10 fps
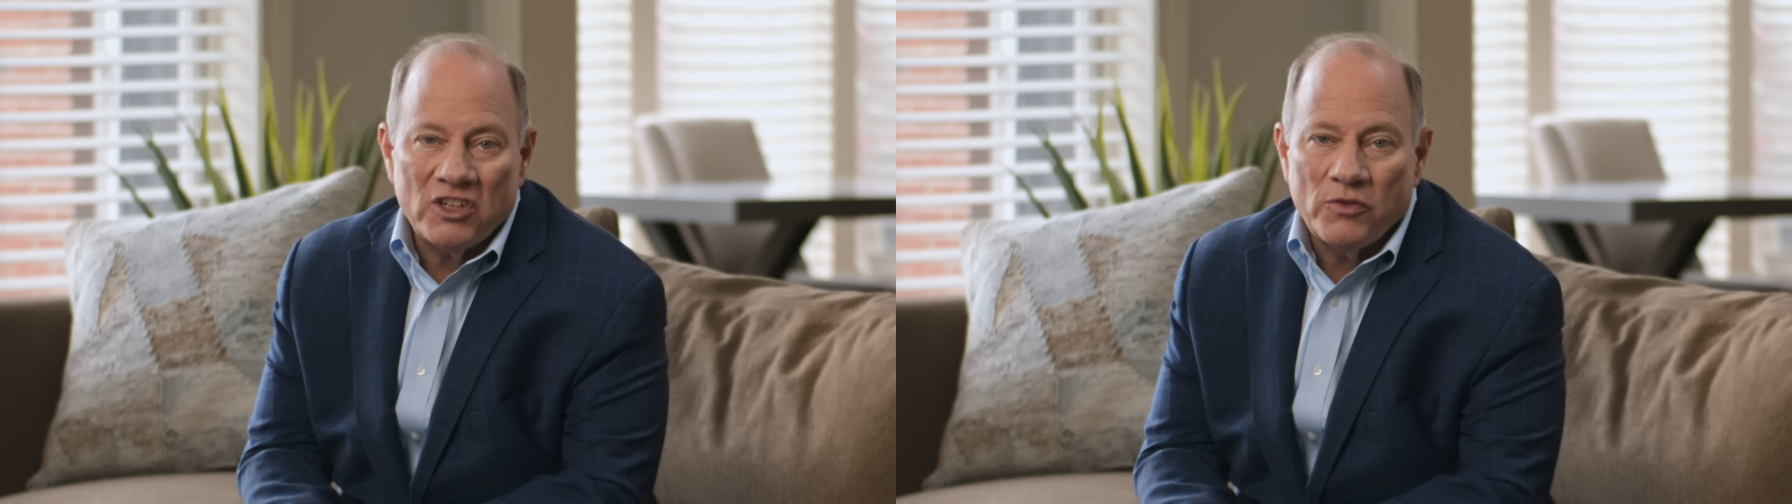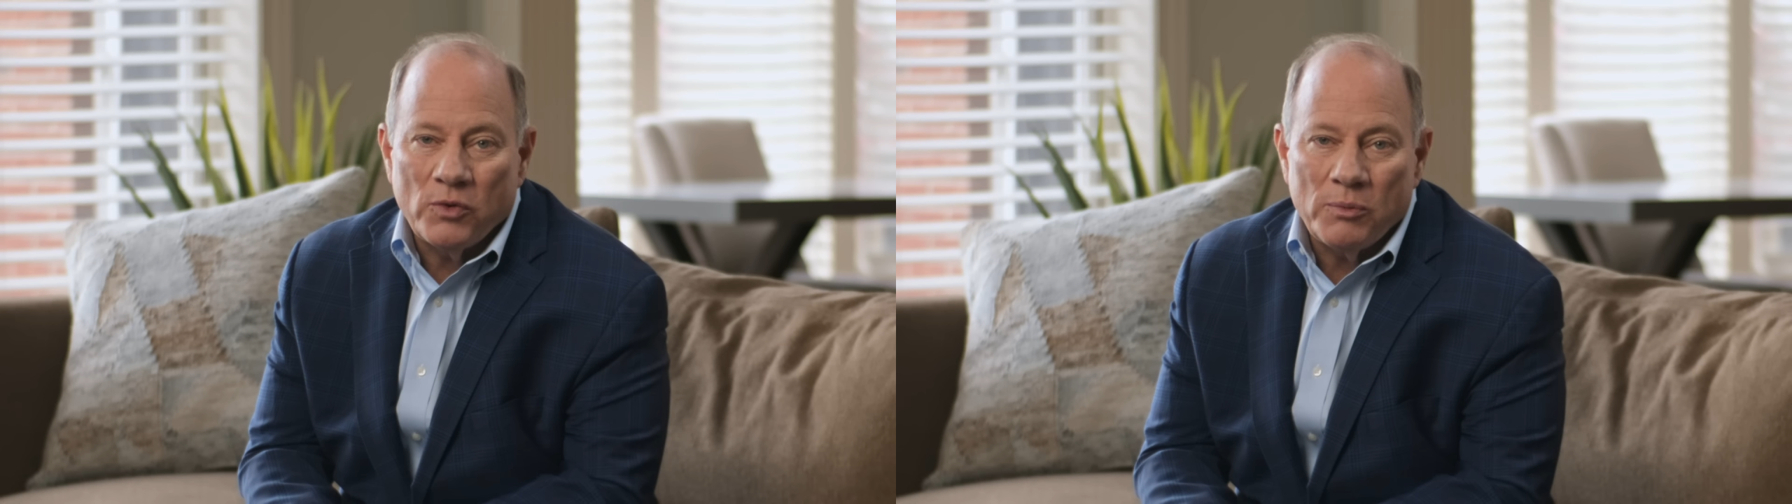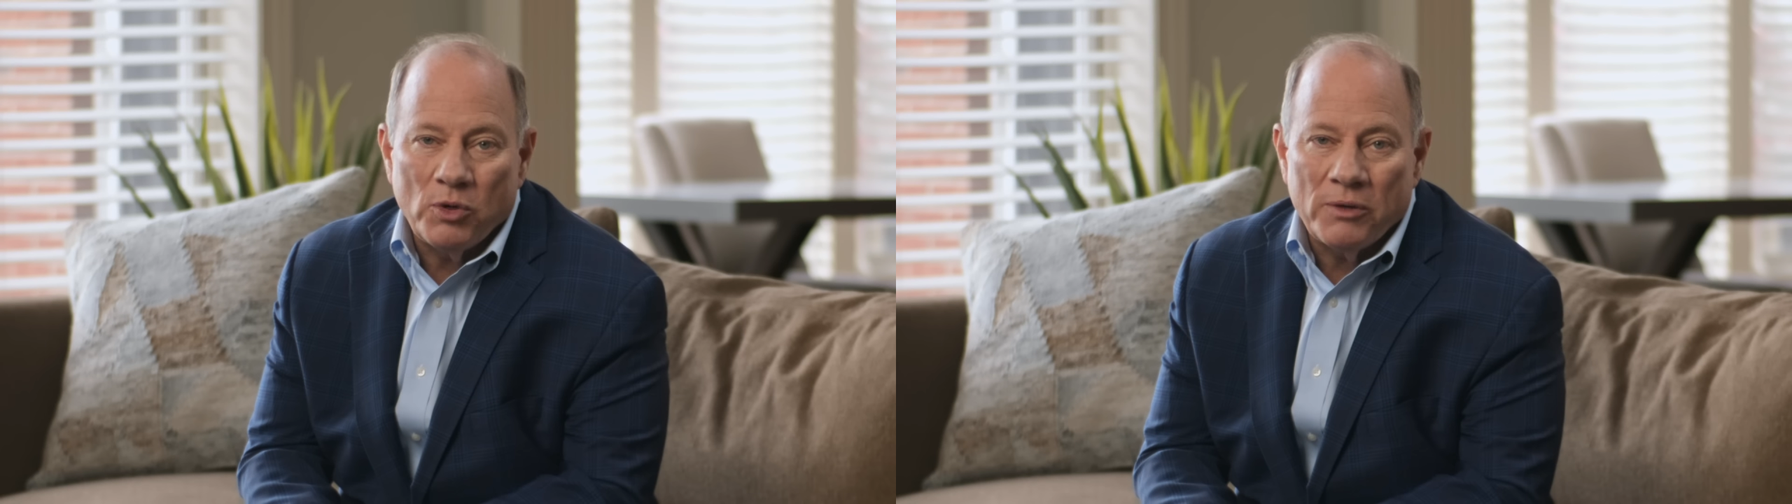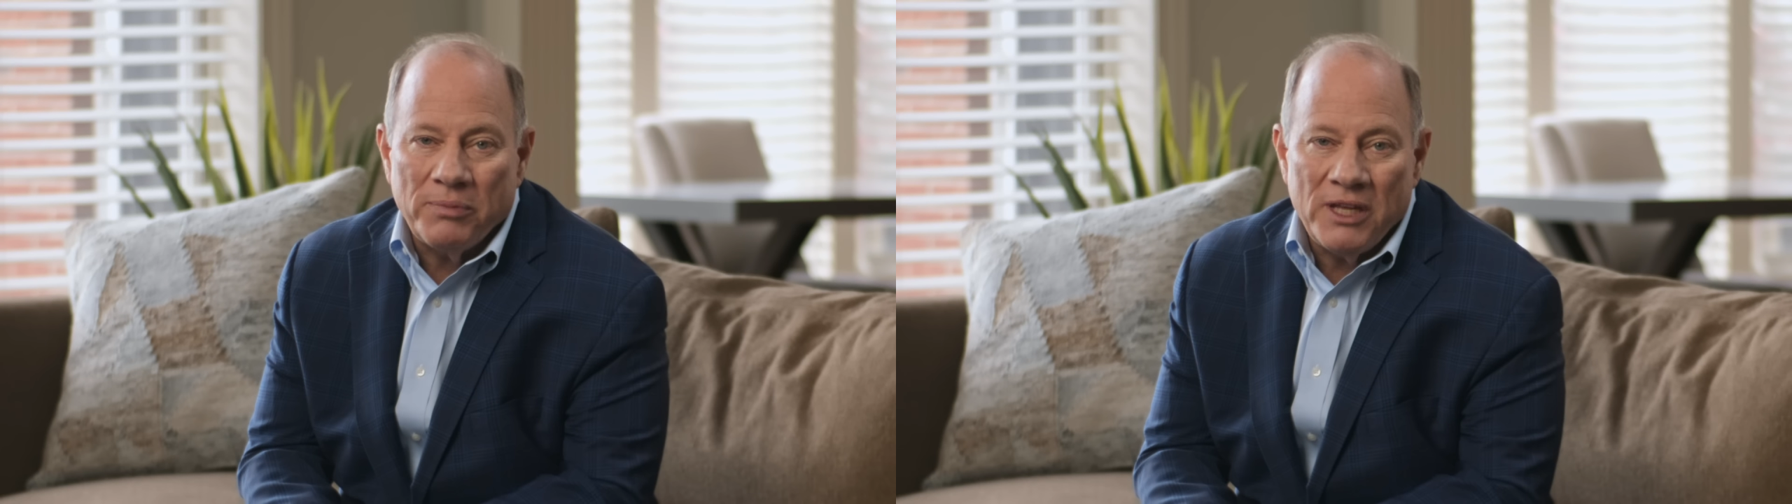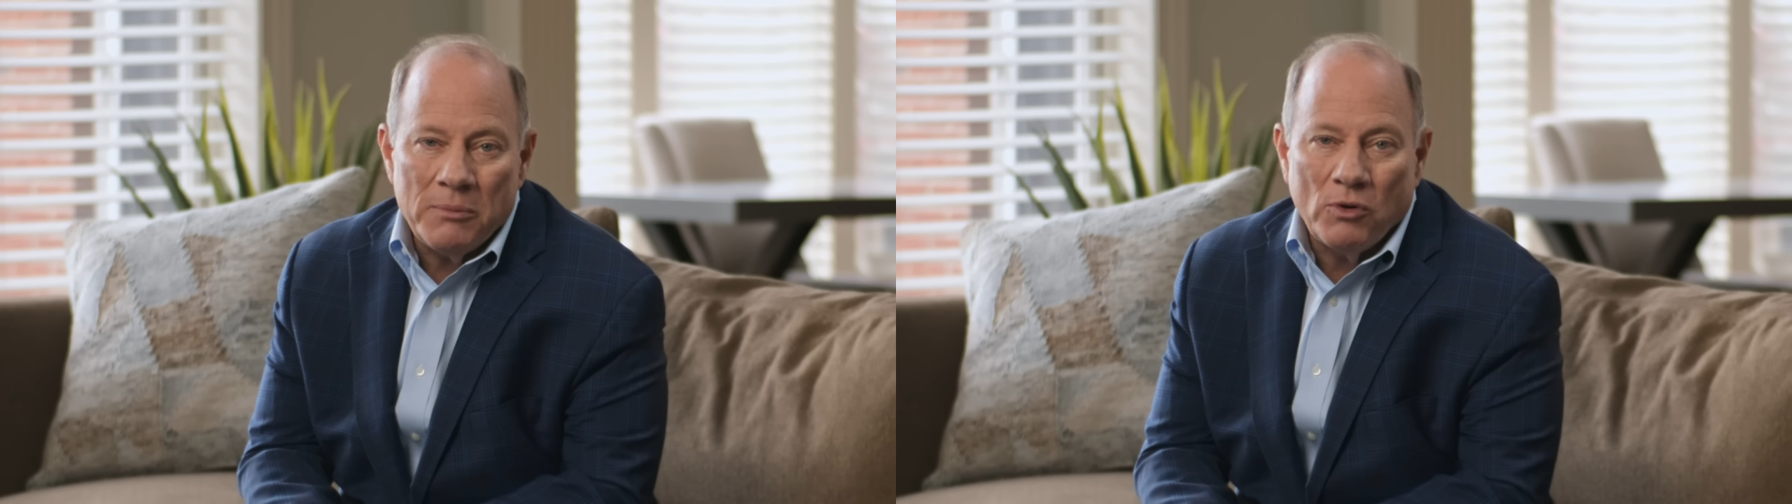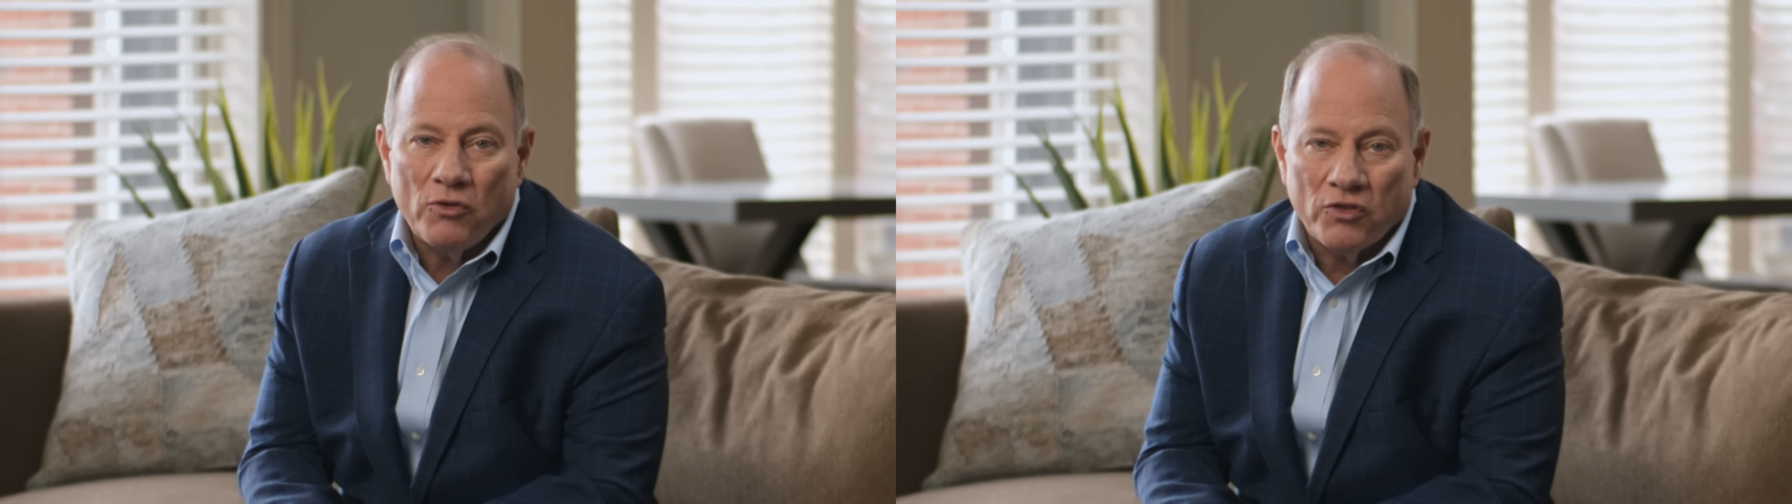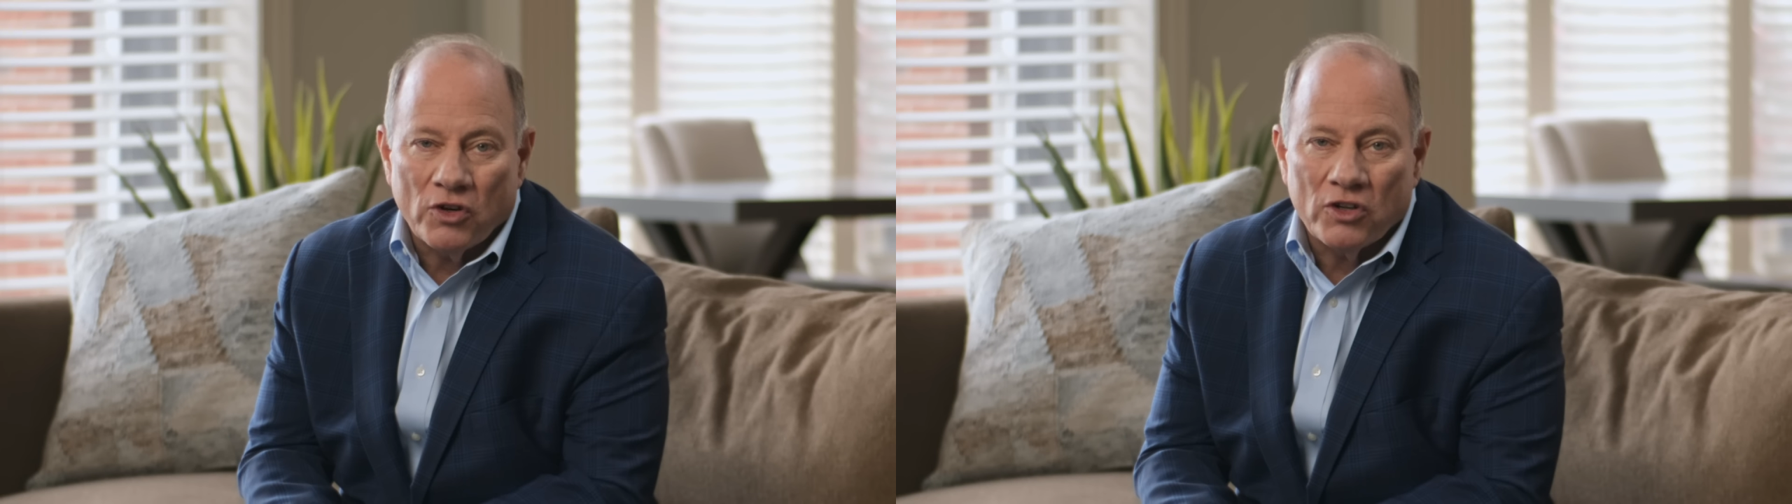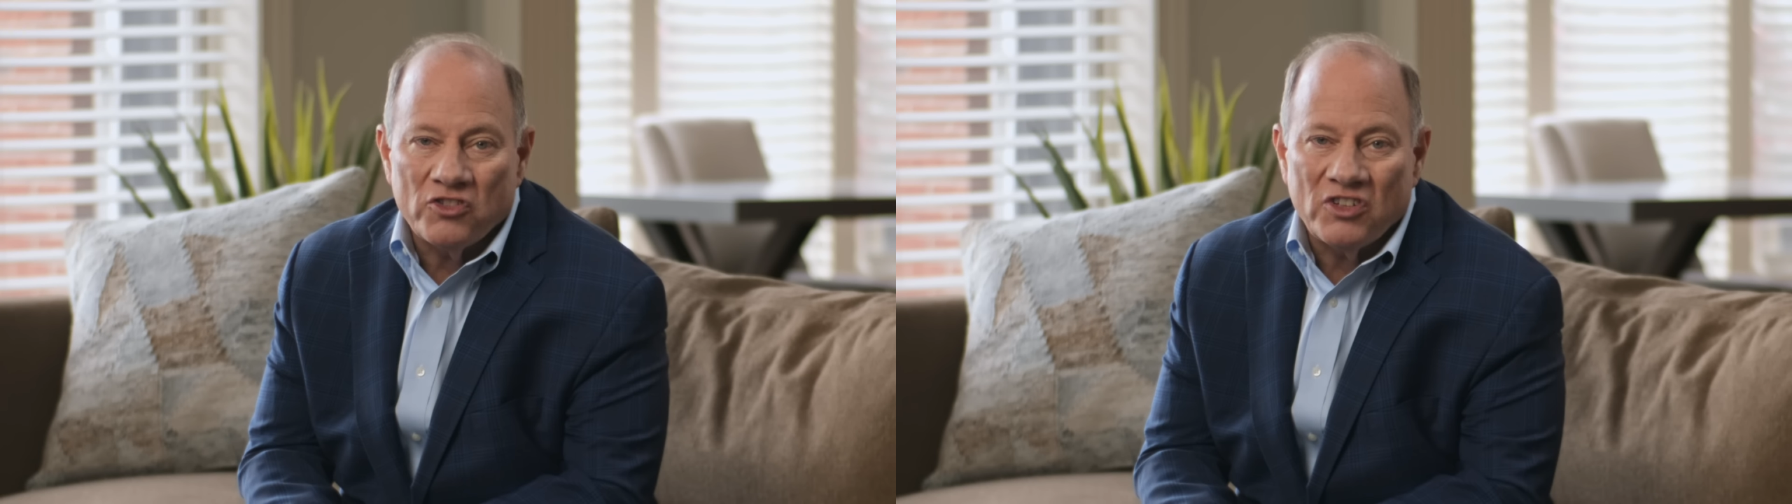that if we put people
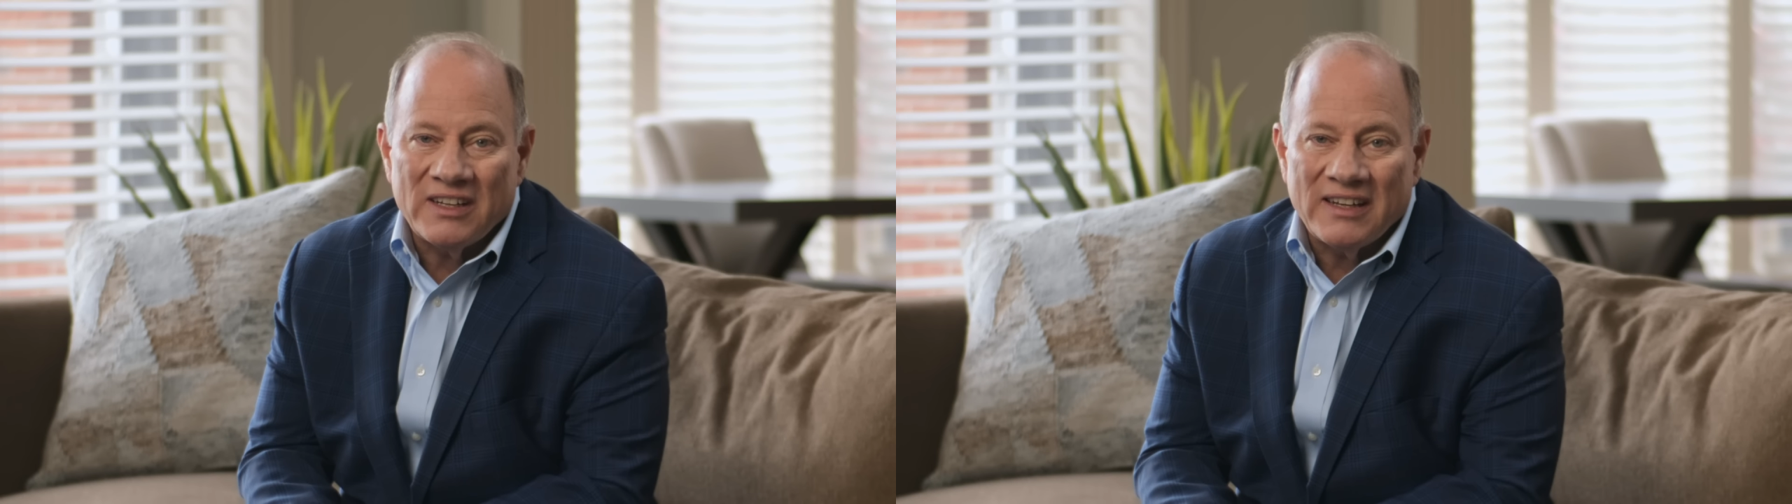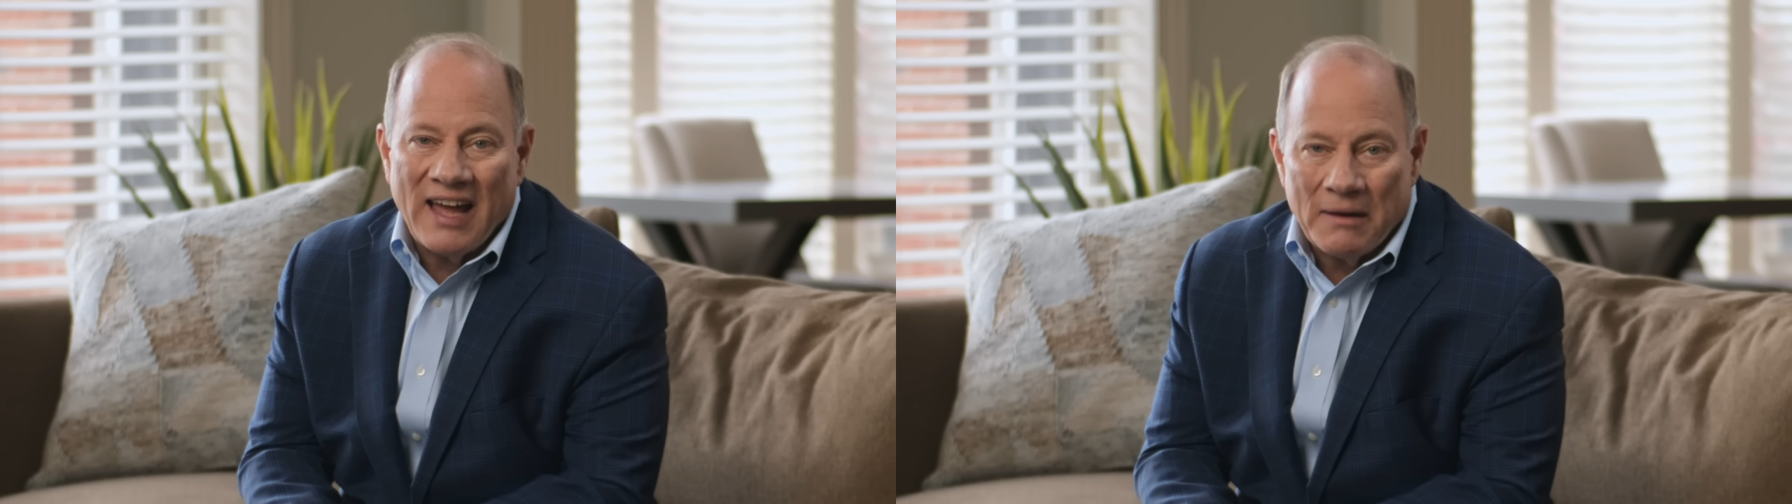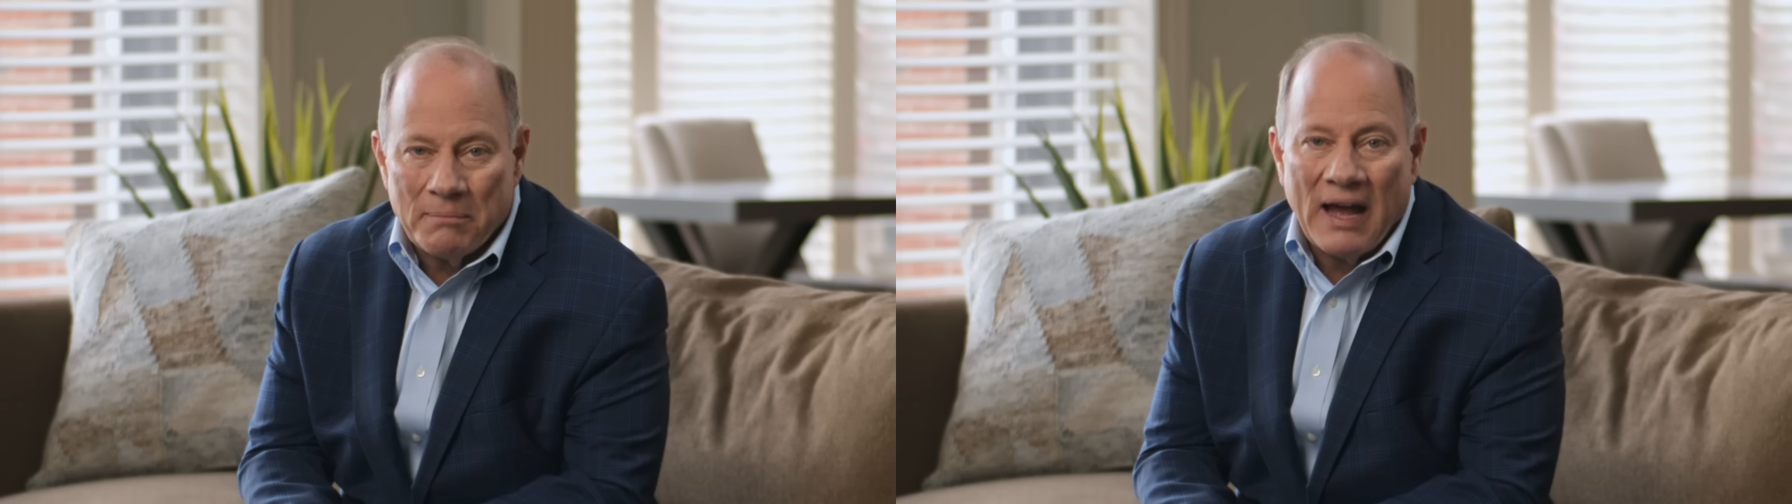first, not